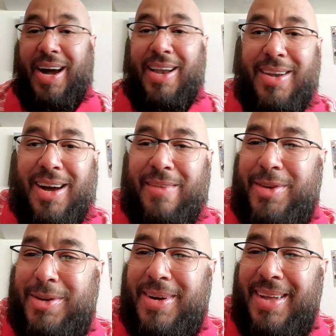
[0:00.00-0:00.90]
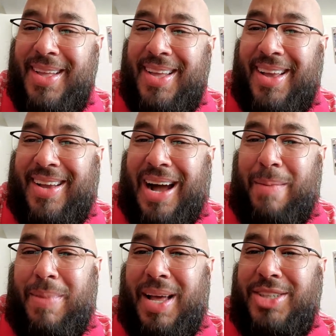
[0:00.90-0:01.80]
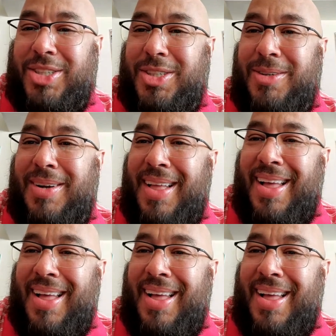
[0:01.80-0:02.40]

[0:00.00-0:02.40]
I love you. God bless you.